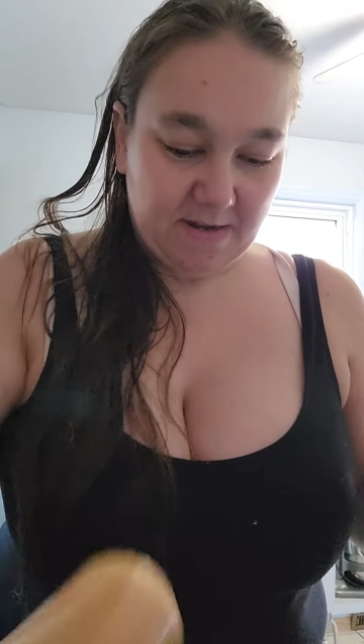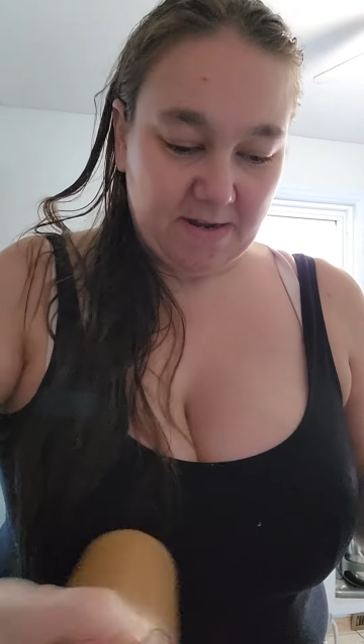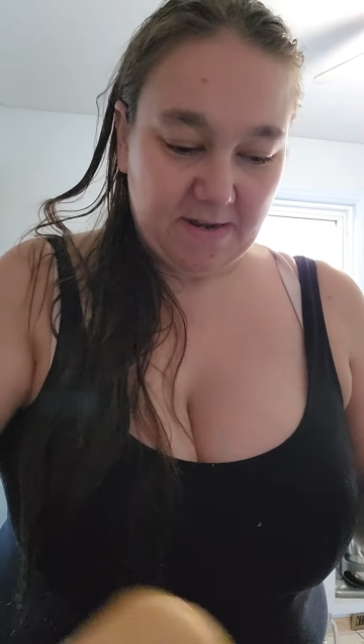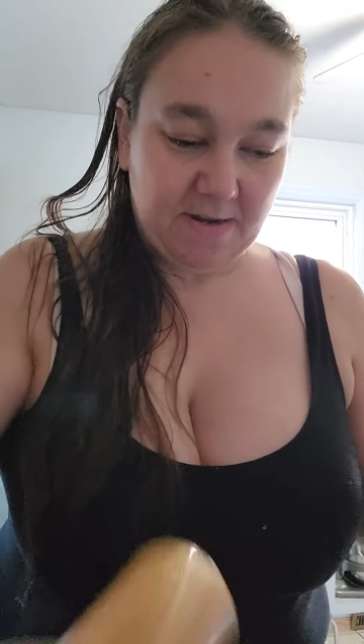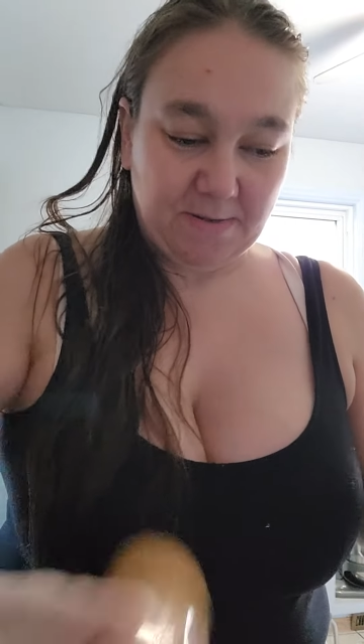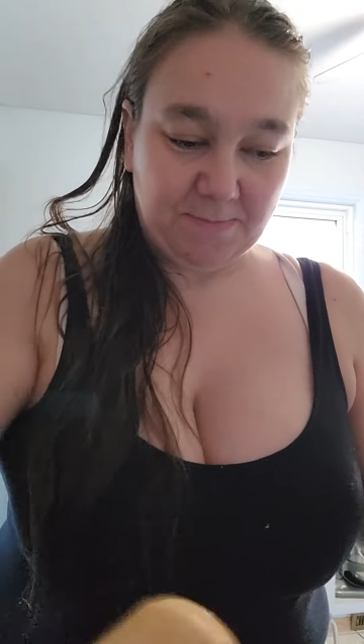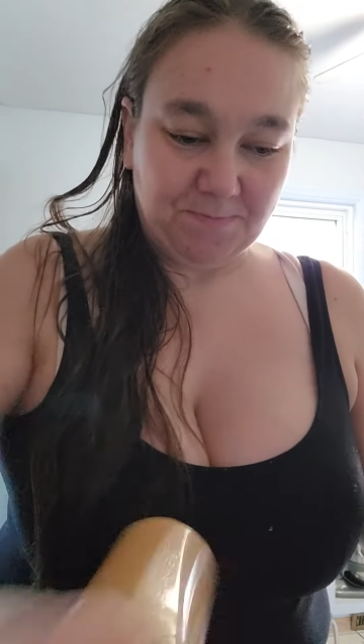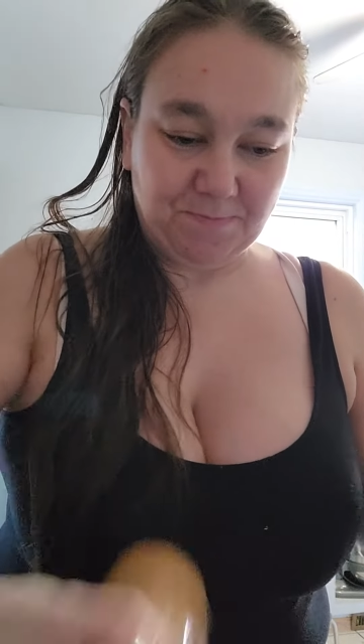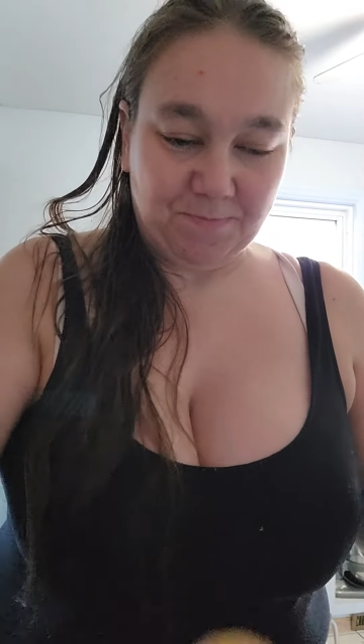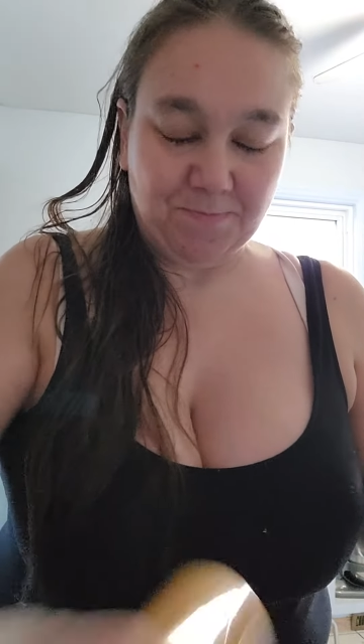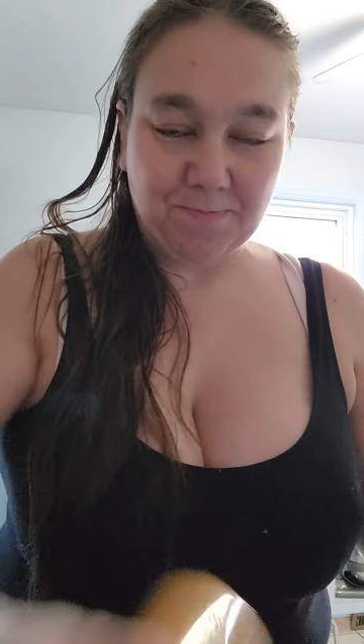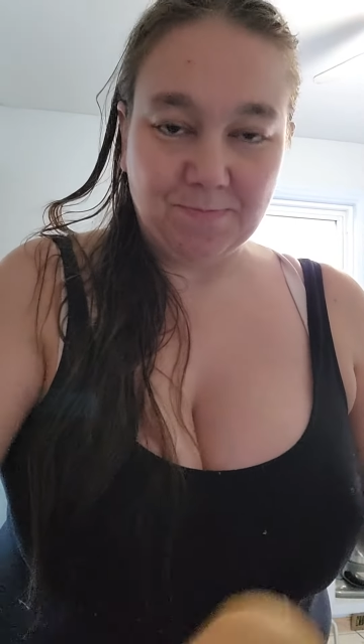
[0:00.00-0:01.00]
um,
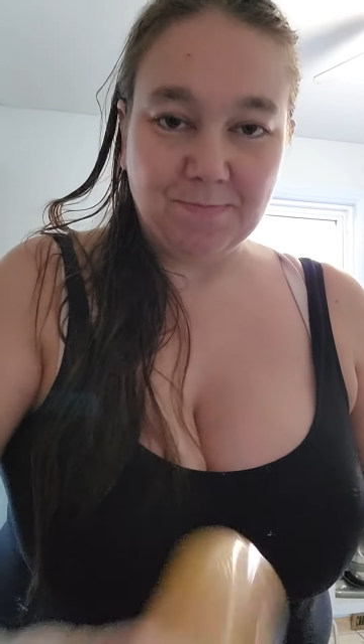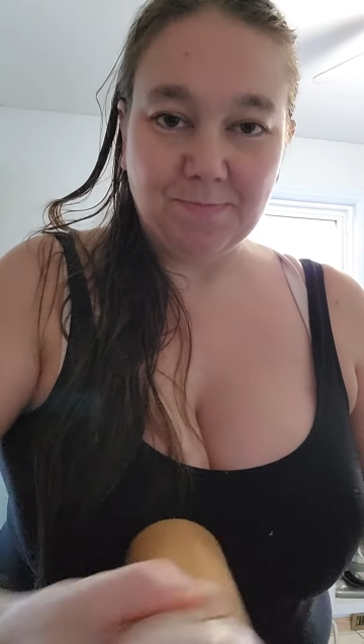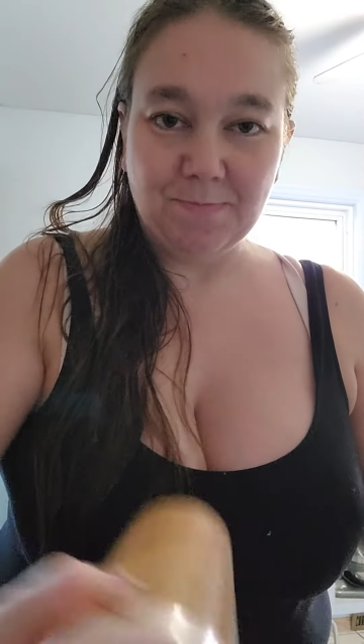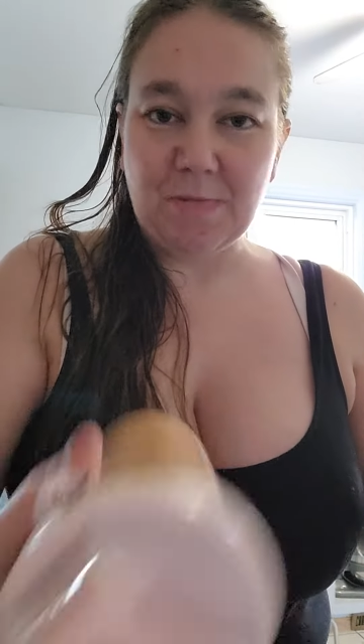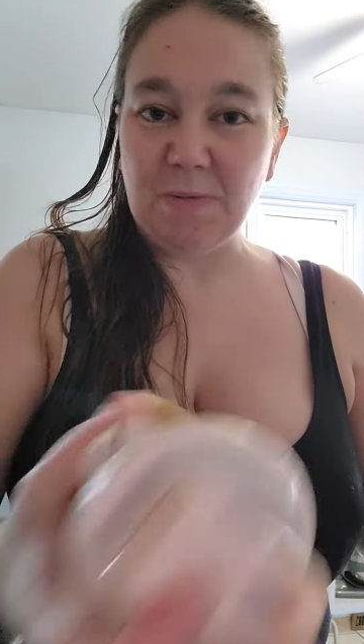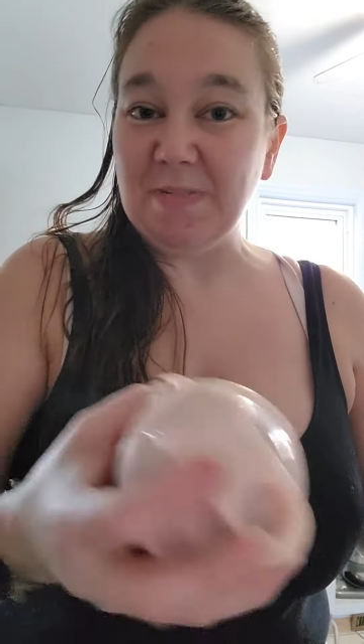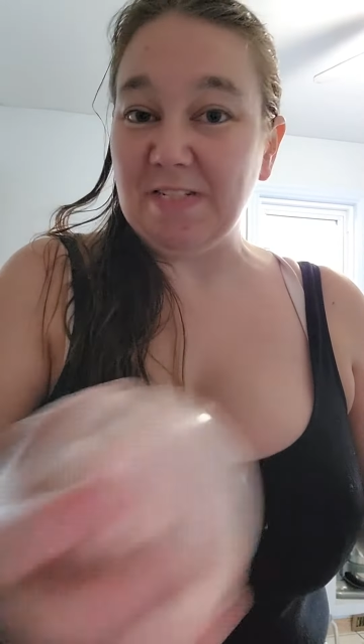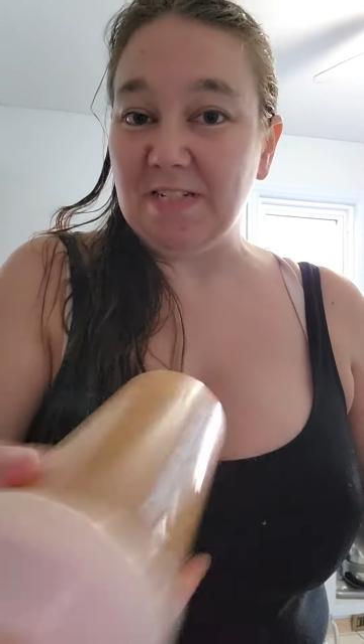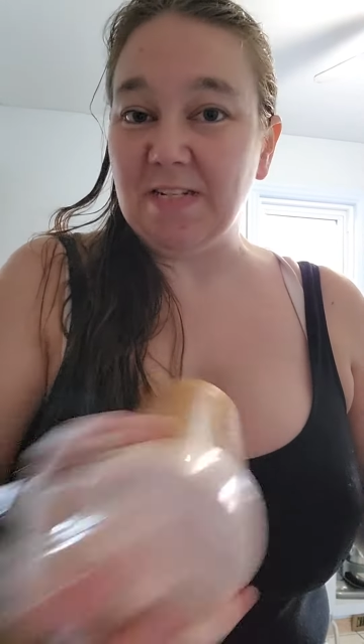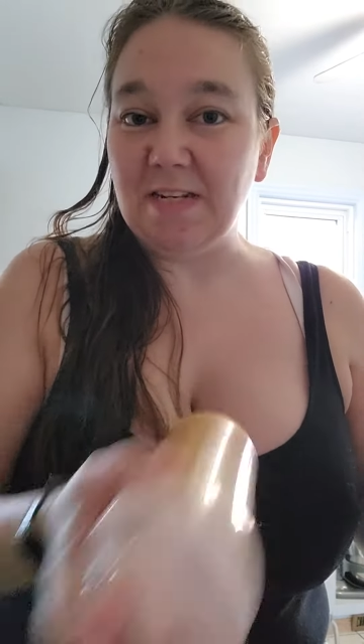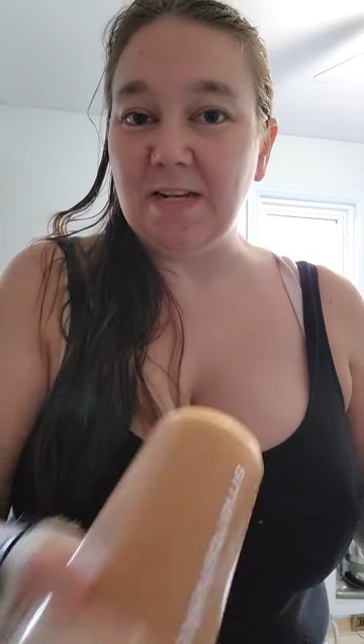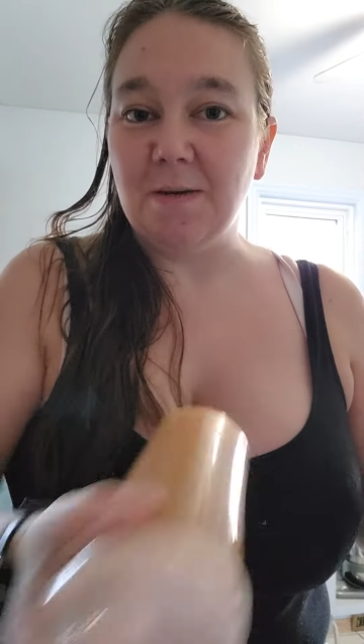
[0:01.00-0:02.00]
Mommy
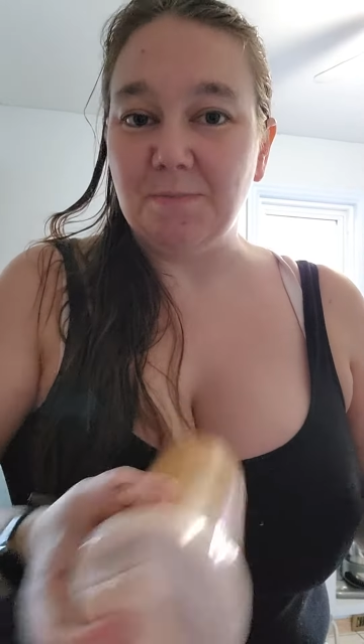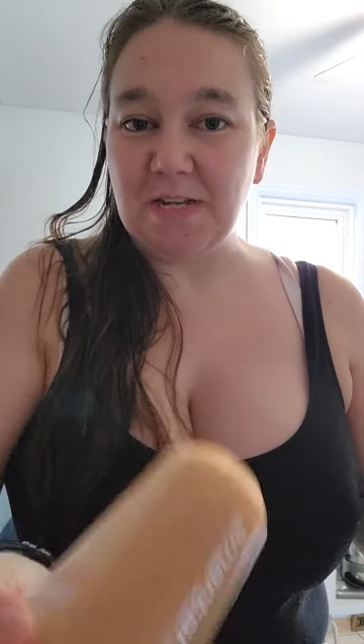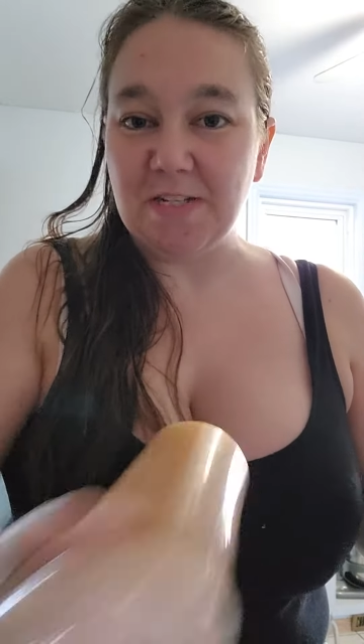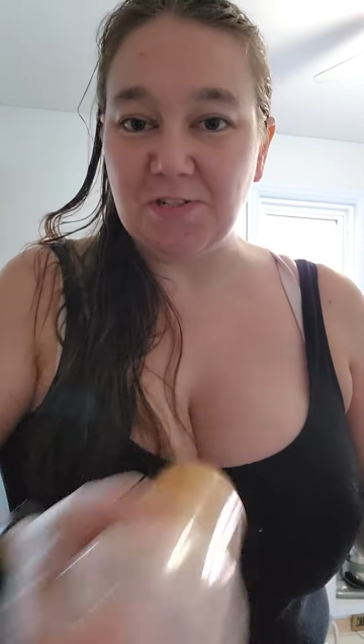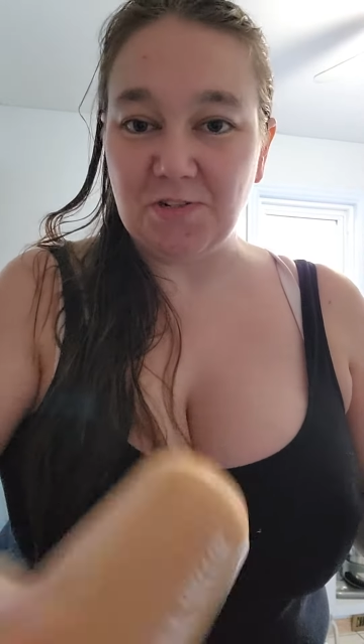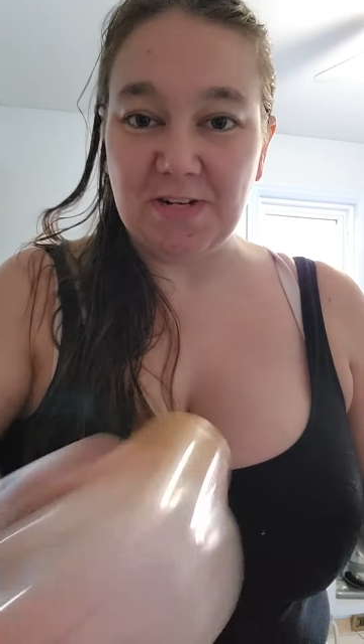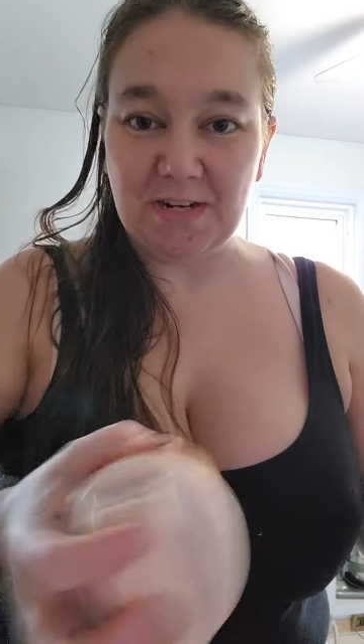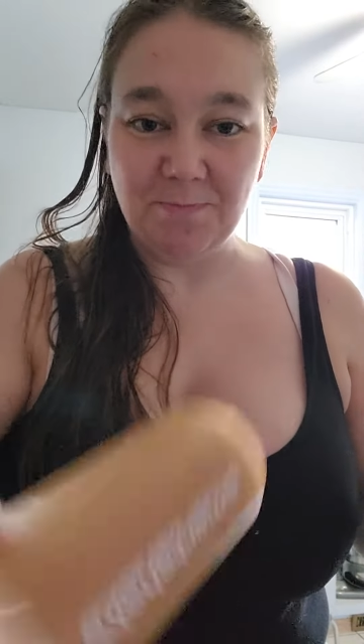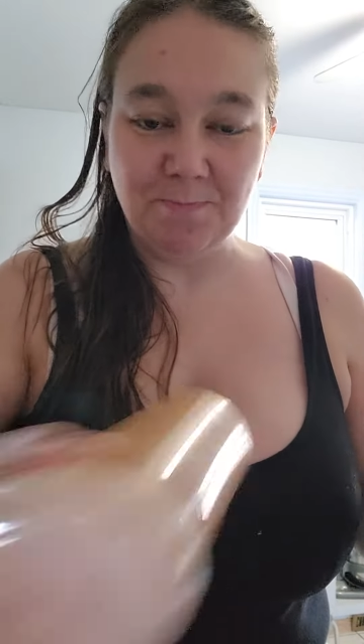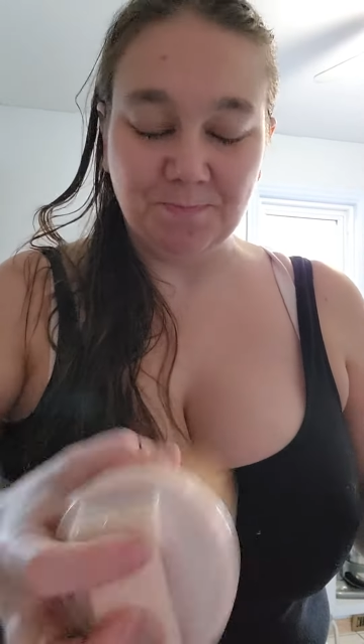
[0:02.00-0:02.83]
didn't come yesterday.